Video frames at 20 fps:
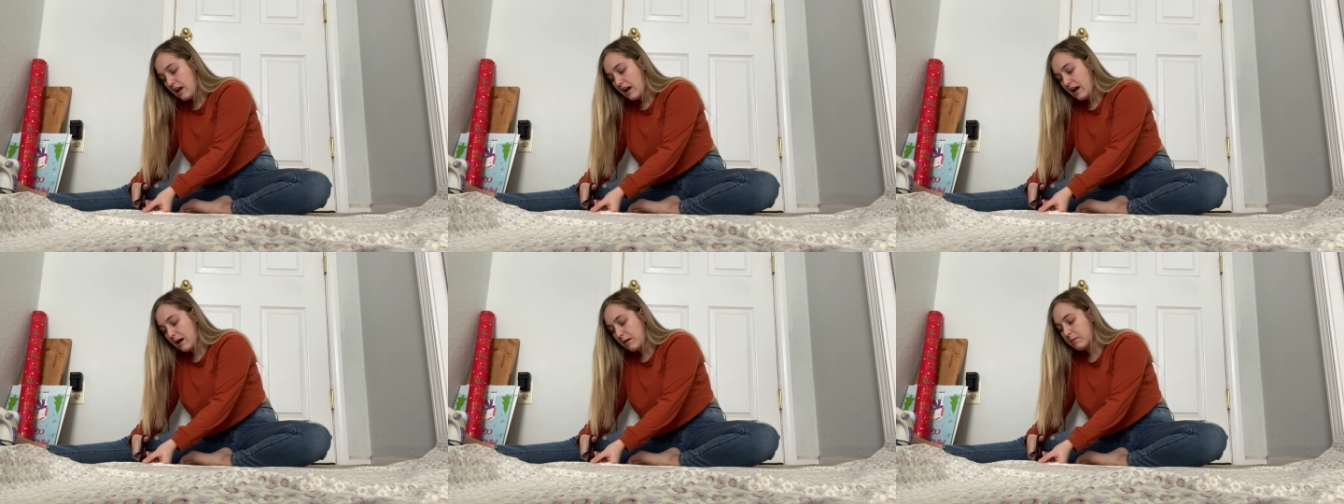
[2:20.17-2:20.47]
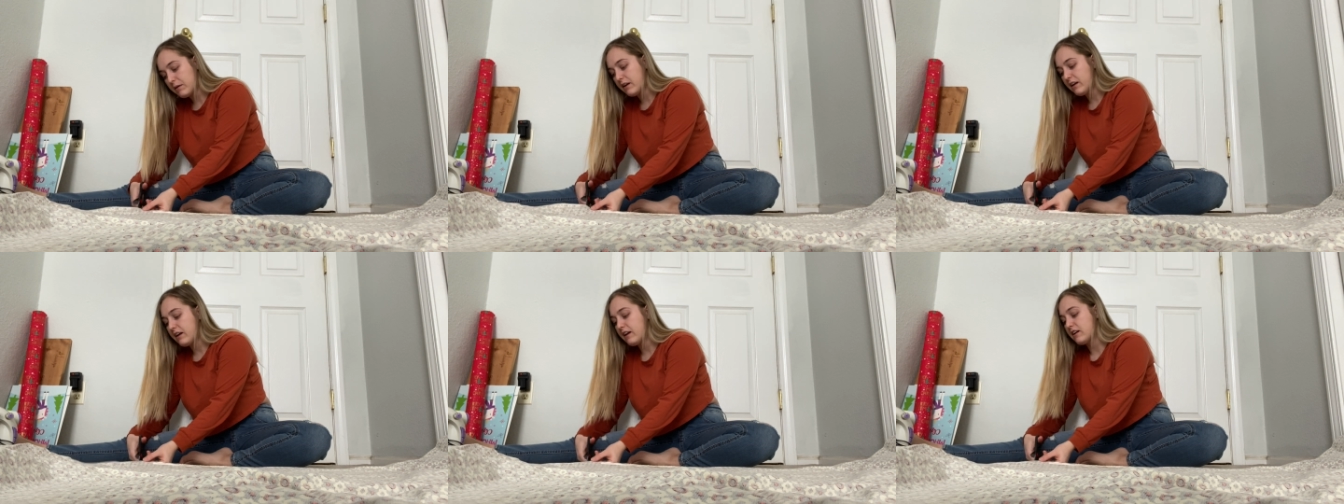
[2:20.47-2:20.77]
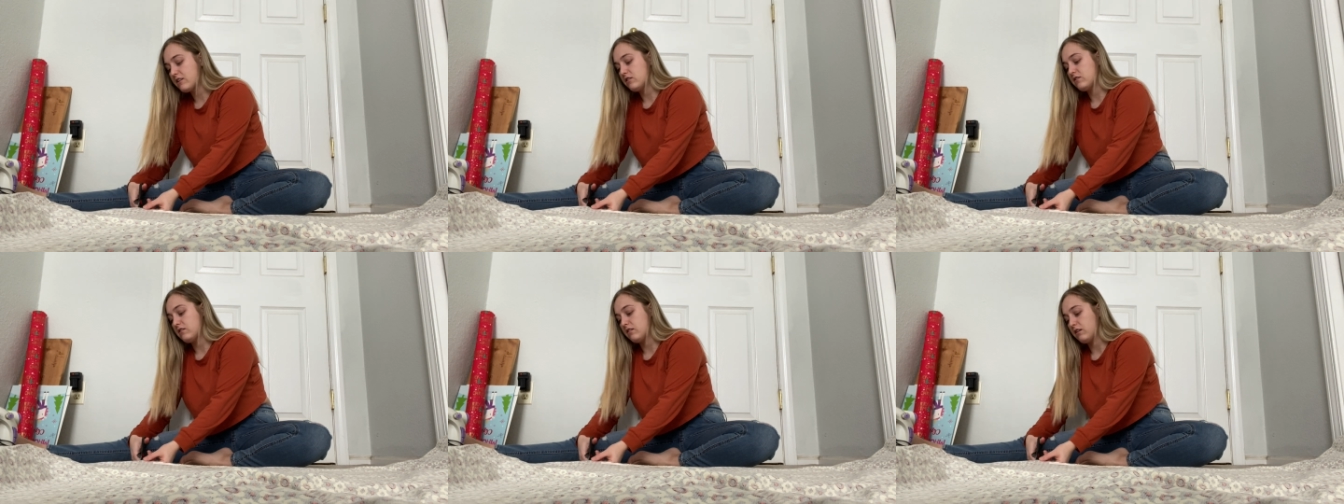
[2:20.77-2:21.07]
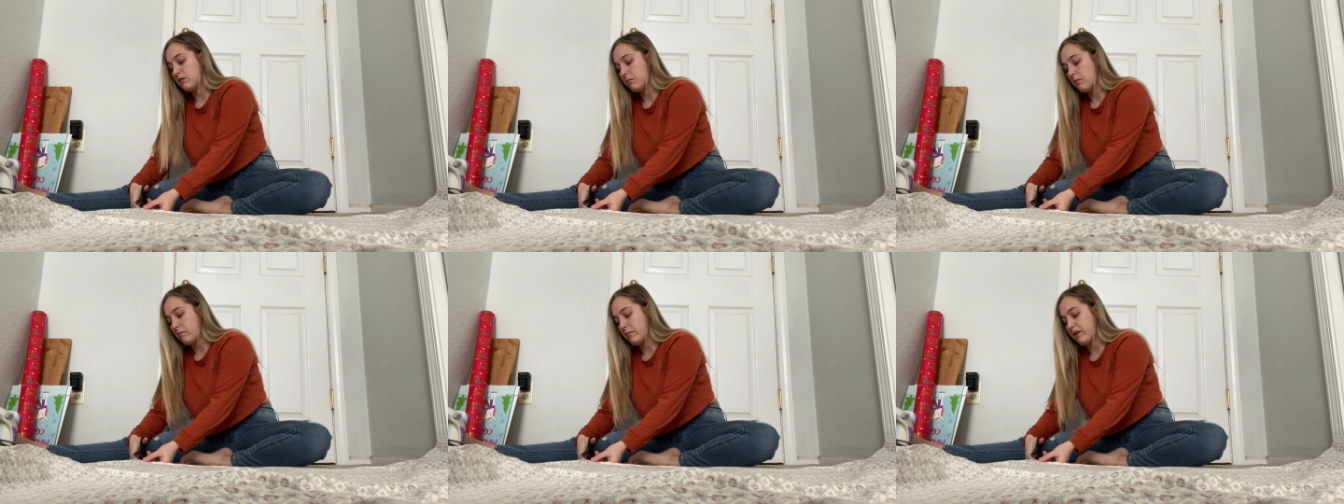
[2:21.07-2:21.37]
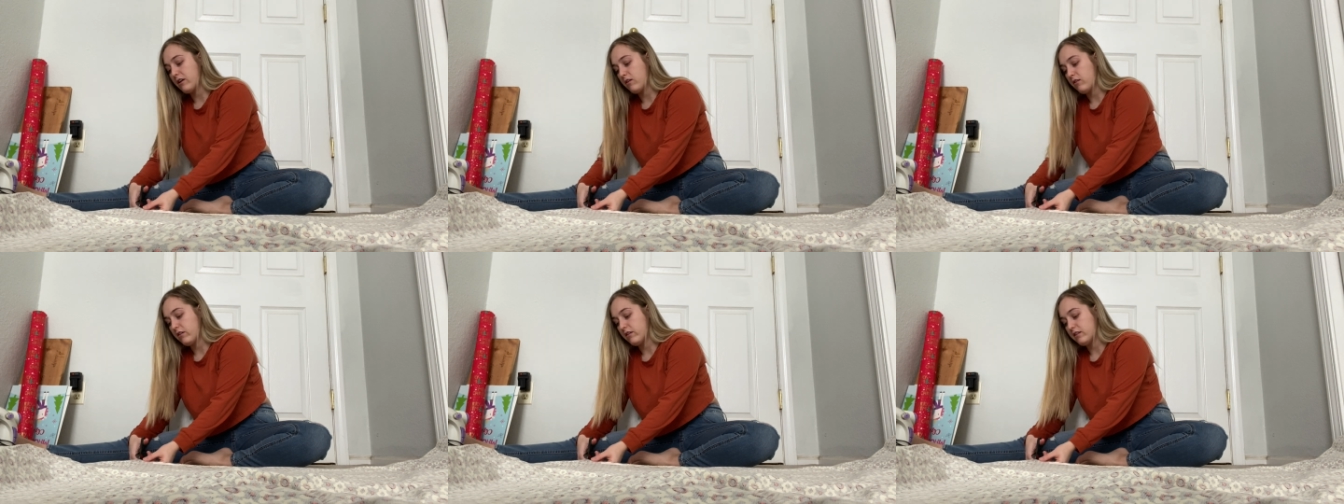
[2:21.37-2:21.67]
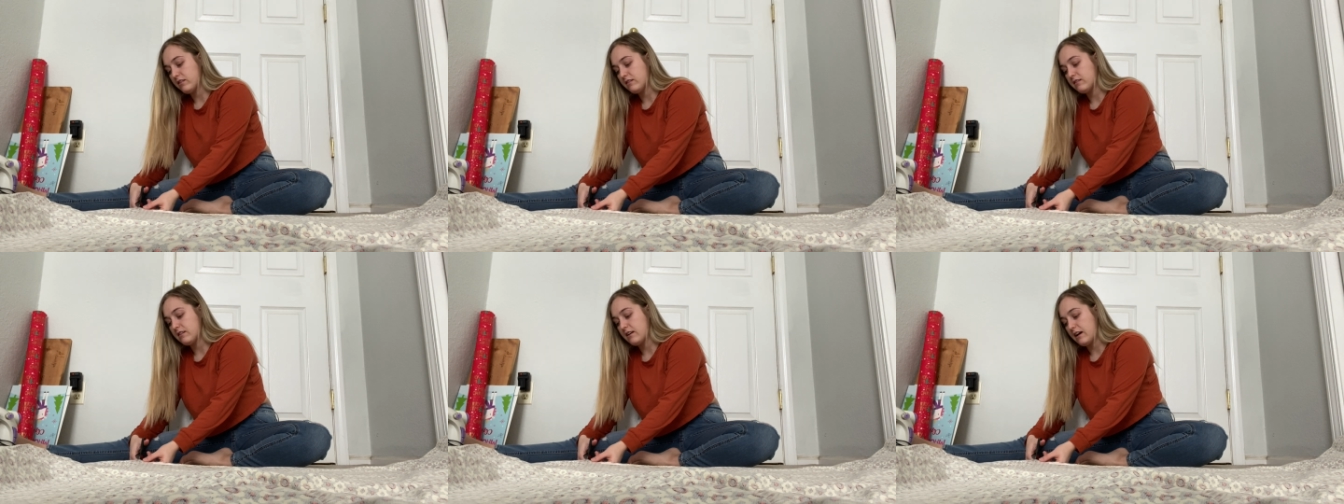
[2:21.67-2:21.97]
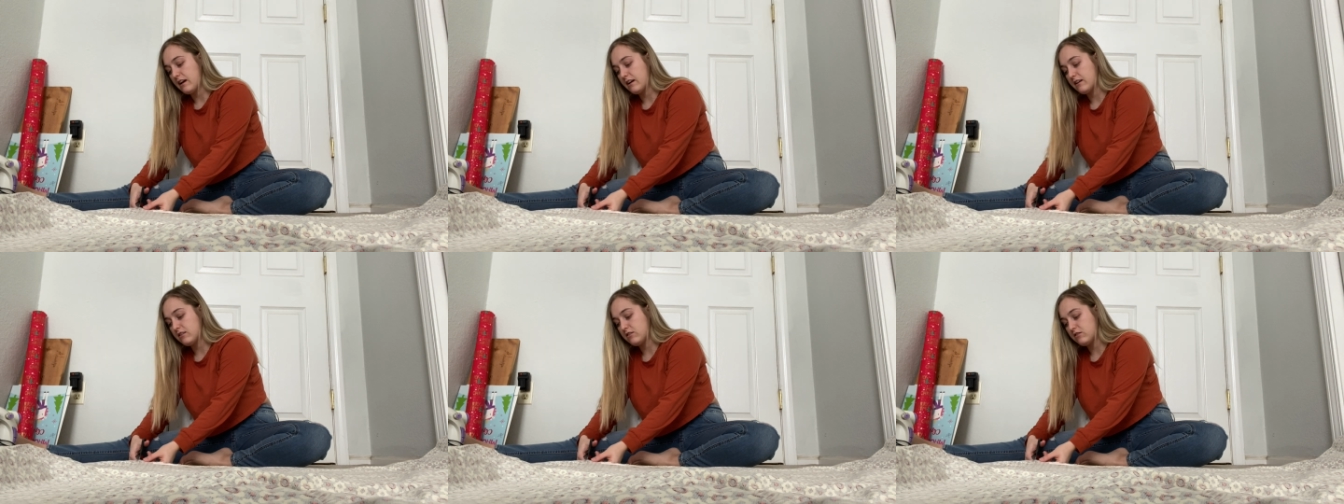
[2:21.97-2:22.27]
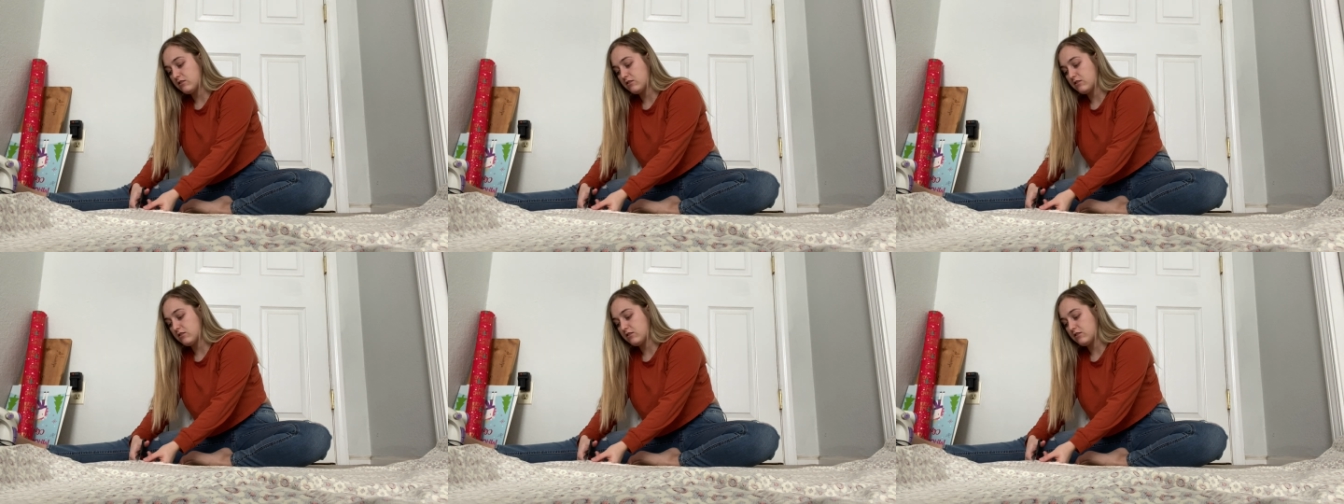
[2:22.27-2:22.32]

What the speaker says: I'm going to cut just a little bit bigger on the sides